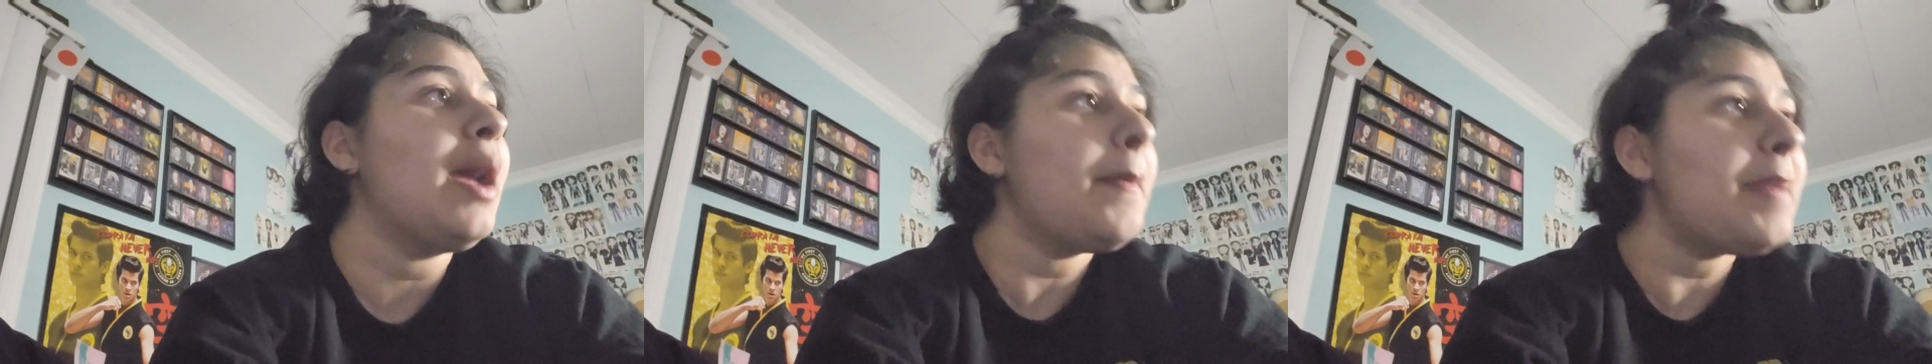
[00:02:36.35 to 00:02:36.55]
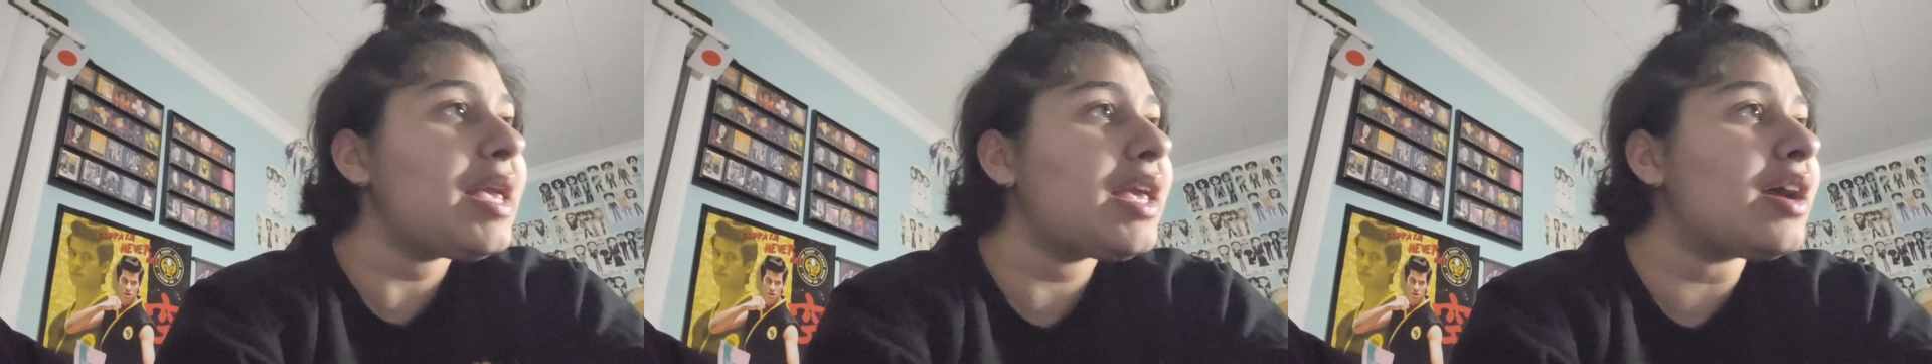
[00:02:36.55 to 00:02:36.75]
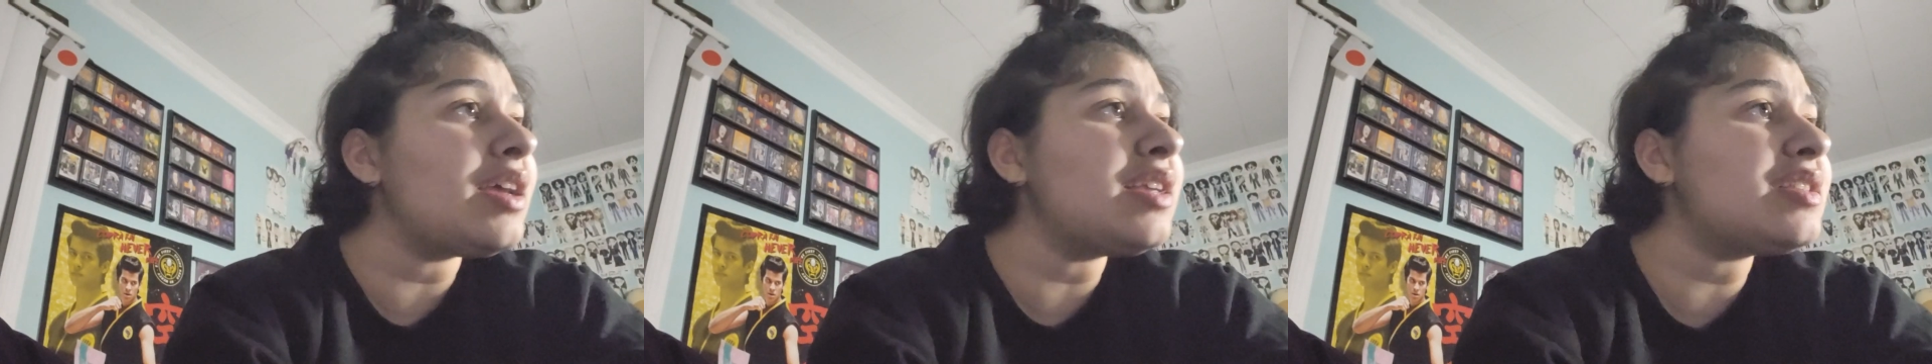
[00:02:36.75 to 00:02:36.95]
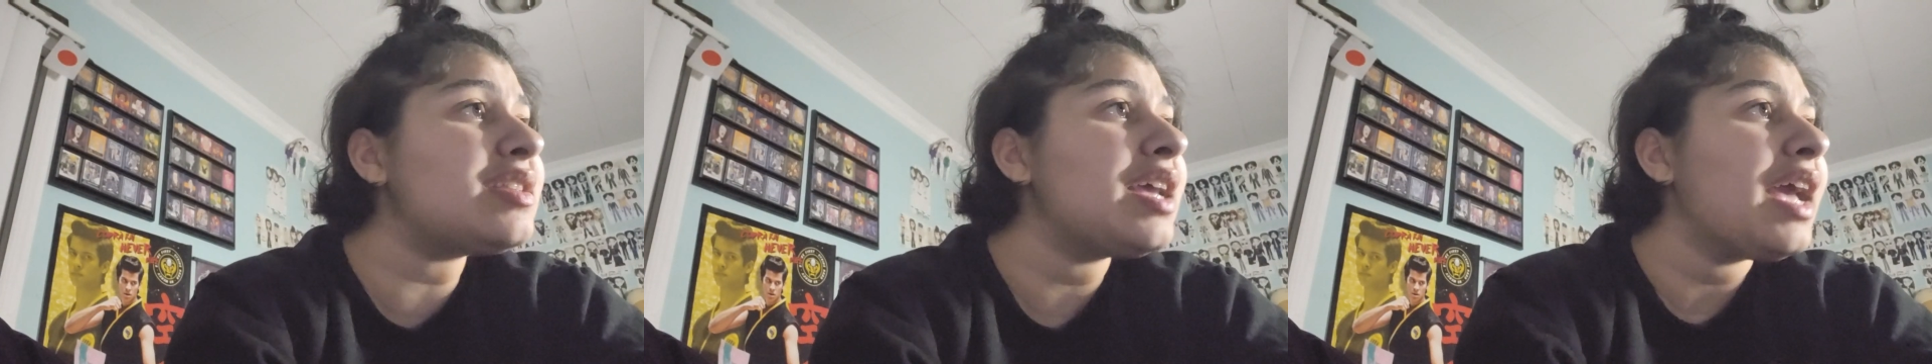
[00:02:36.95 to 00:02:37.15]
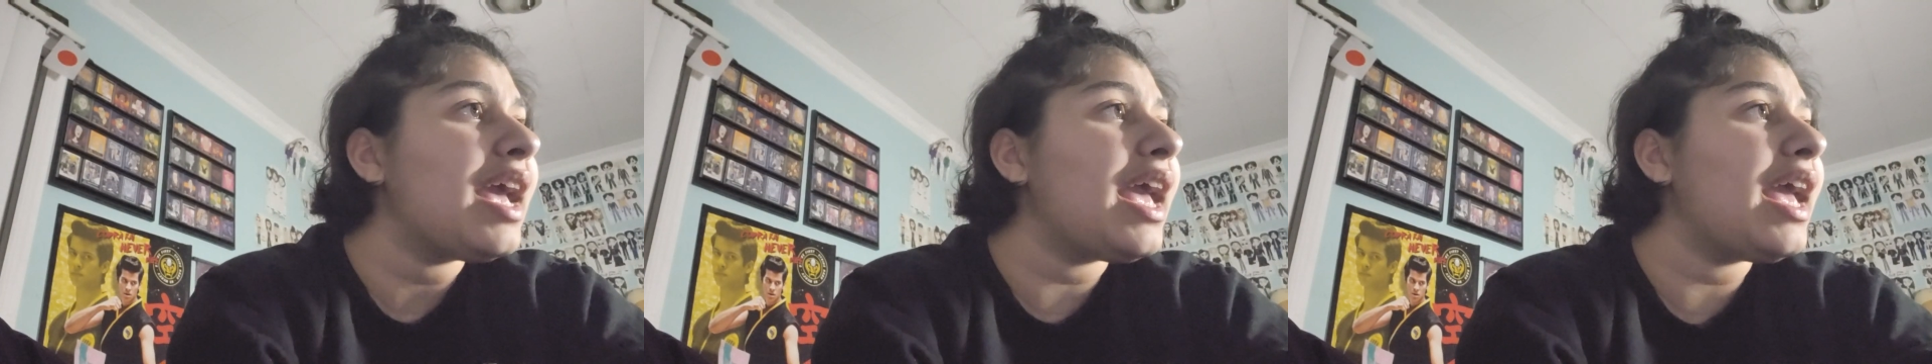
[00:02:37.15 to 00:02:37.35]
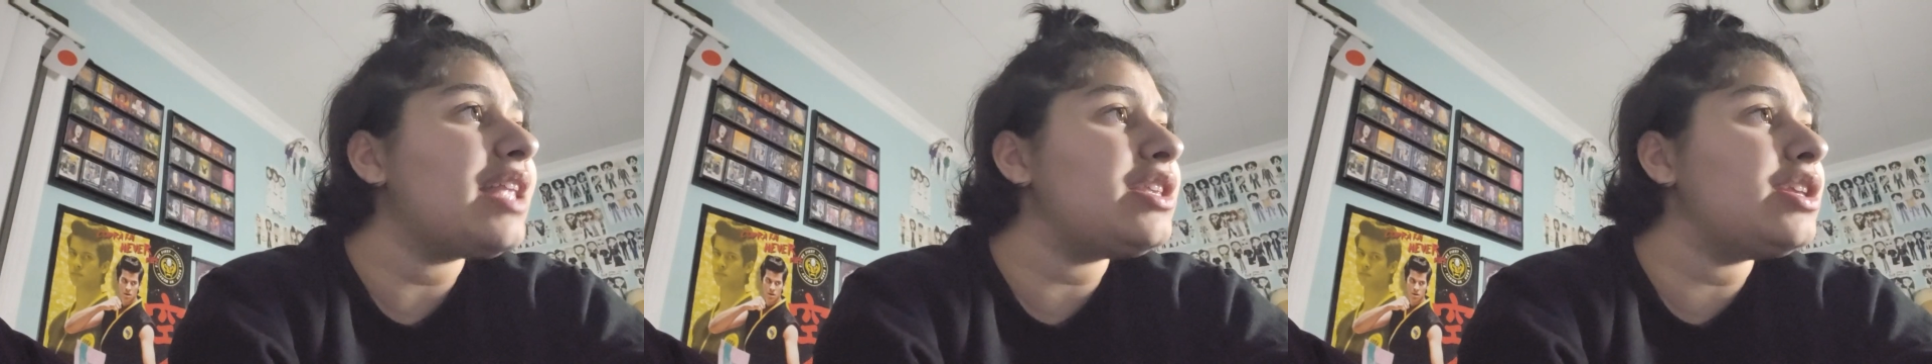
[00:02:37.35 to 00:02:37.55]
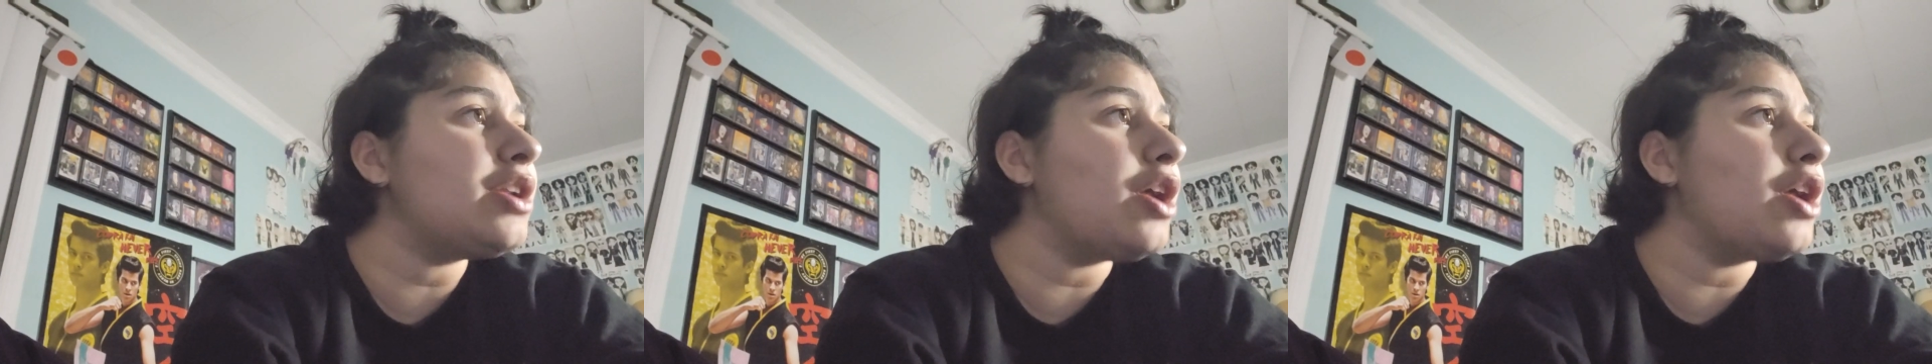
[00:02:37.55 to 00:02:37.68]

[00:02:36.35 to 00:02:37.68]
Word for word: Because it, you